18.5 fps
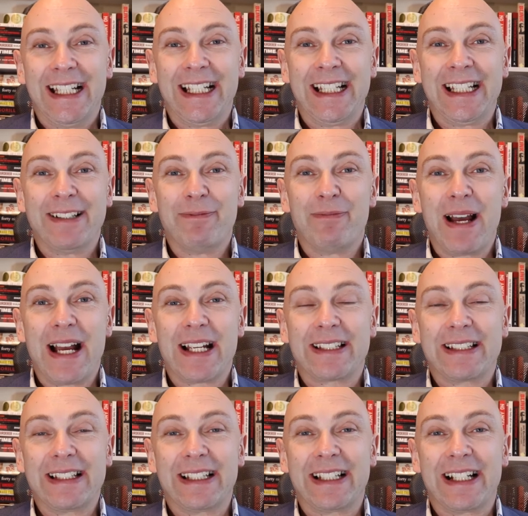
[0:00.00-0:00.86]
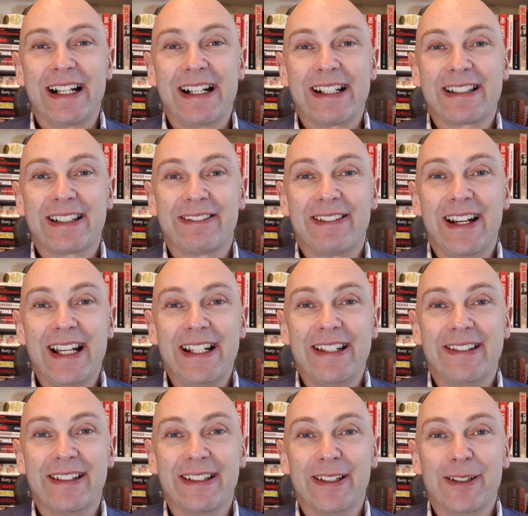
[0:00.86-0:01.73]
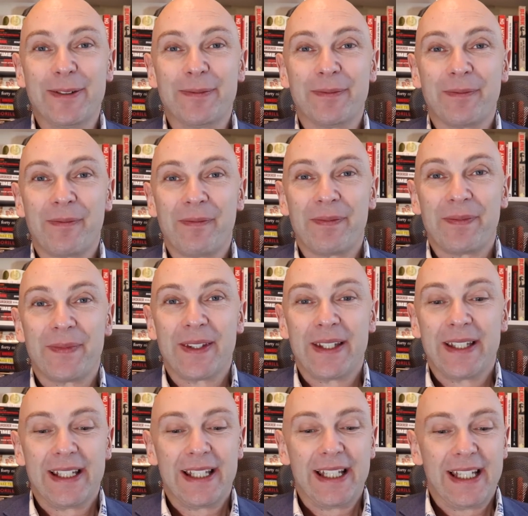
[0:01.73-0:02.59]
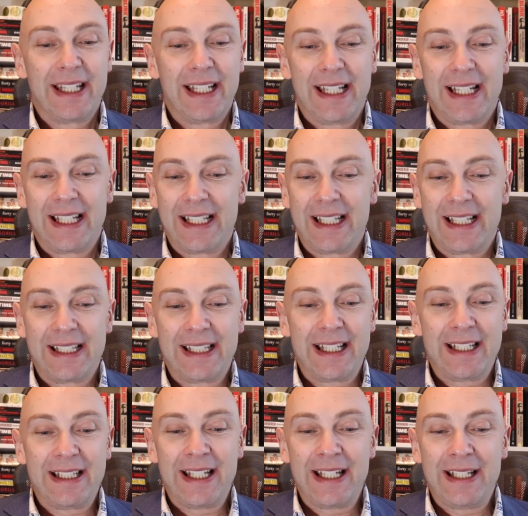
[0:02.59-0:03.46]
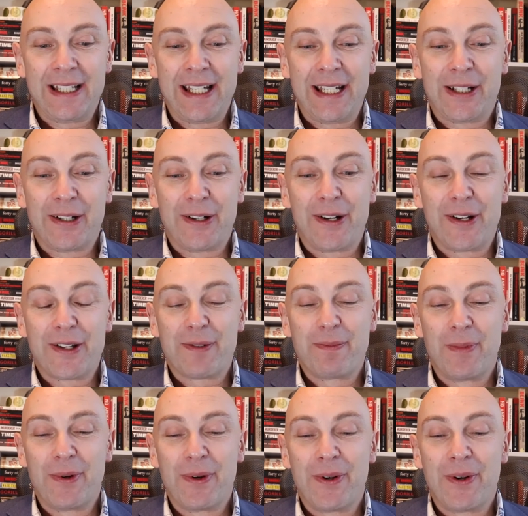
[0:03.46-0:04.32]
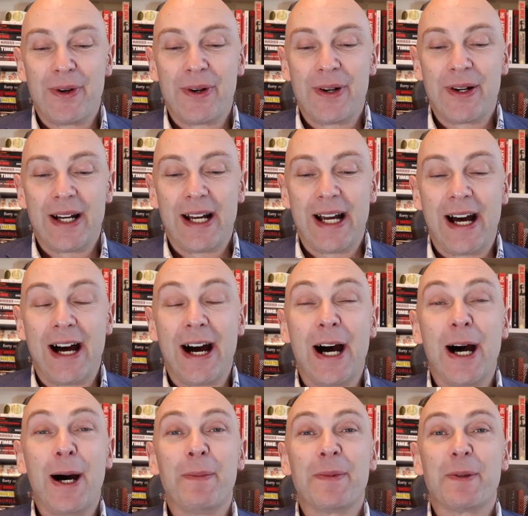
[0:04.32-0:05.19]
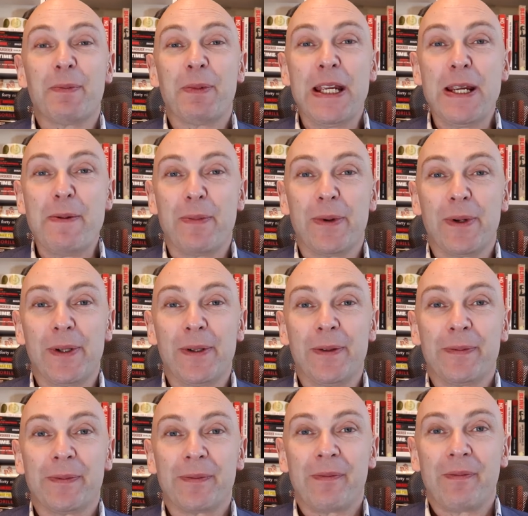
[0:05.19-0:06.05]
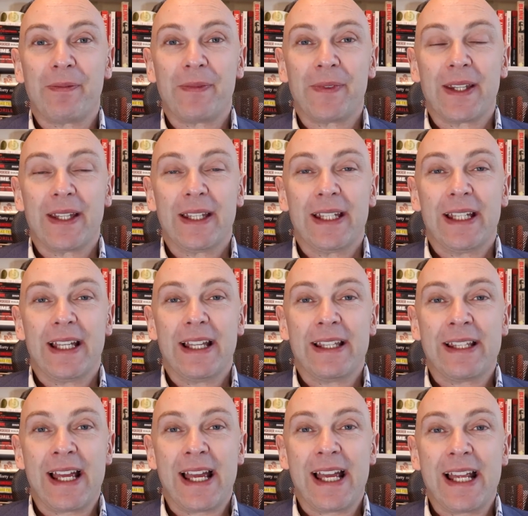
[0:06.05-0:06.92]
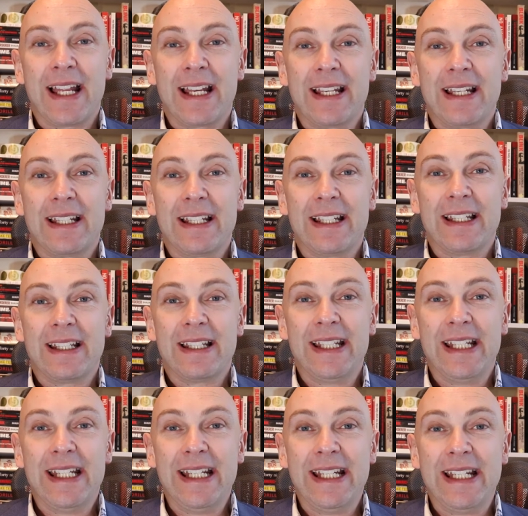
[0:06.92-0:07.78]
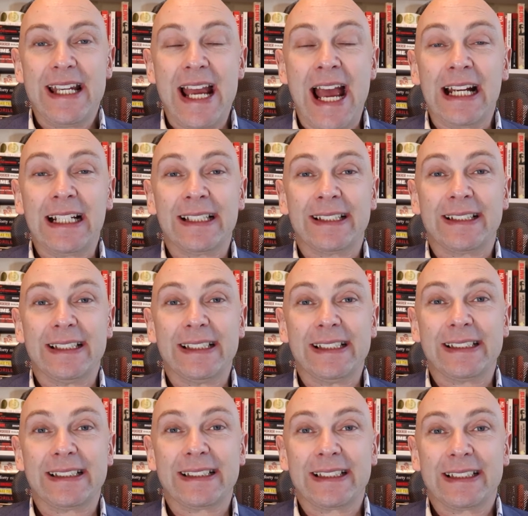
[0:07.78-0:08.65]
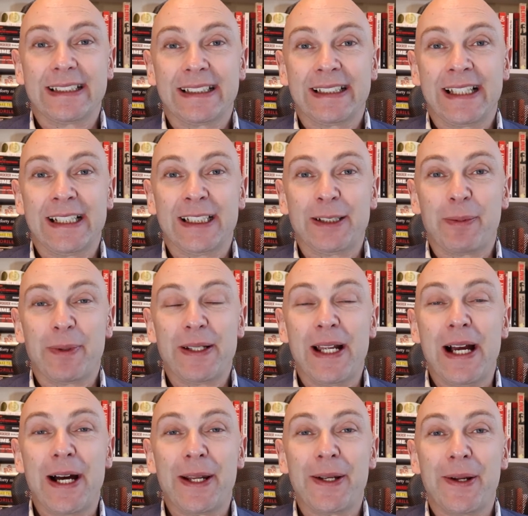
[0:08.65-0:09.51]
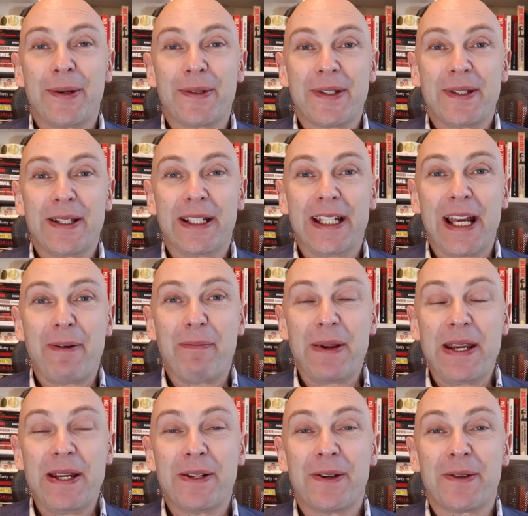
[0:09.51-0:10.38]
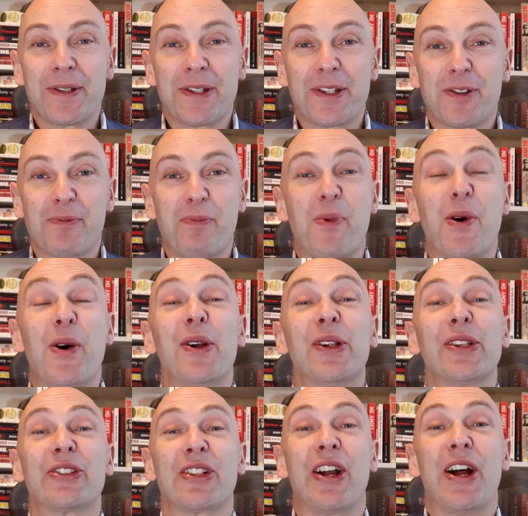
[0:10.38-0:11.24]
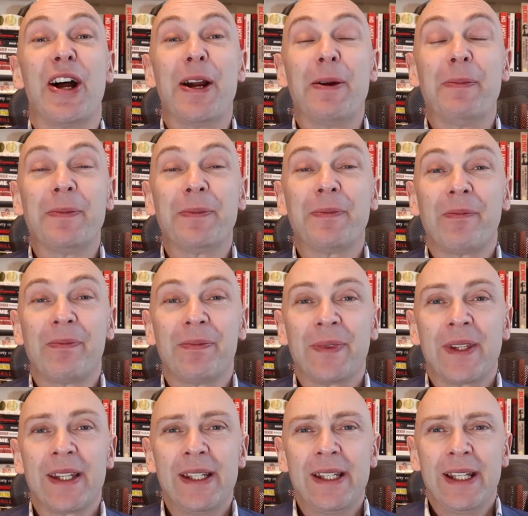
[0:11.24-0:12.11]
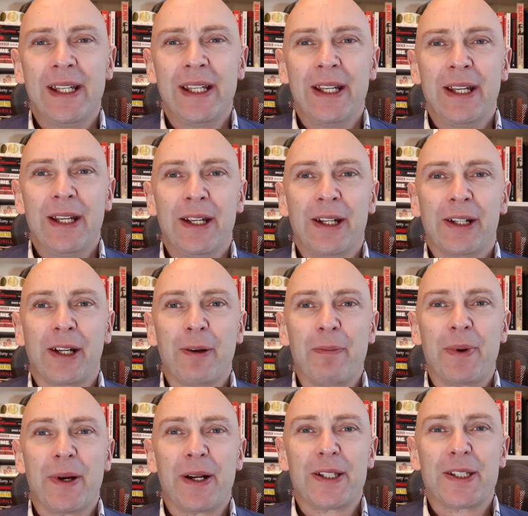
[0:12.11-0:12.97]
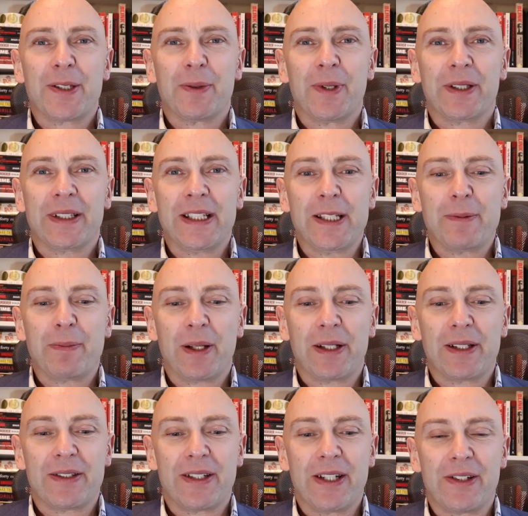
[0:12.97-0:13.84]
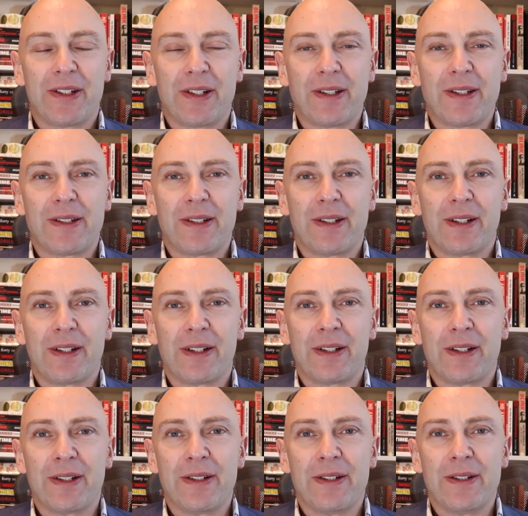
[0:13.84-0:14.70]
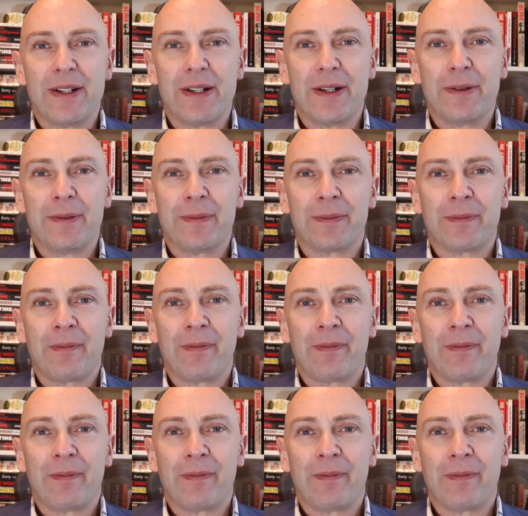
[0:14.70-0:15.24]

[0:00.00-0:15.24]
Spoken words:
and mass incarceration. They cause more harm to people than the gangsters like the Bonannos and the Gambinos are small time compared to what these politicians can do.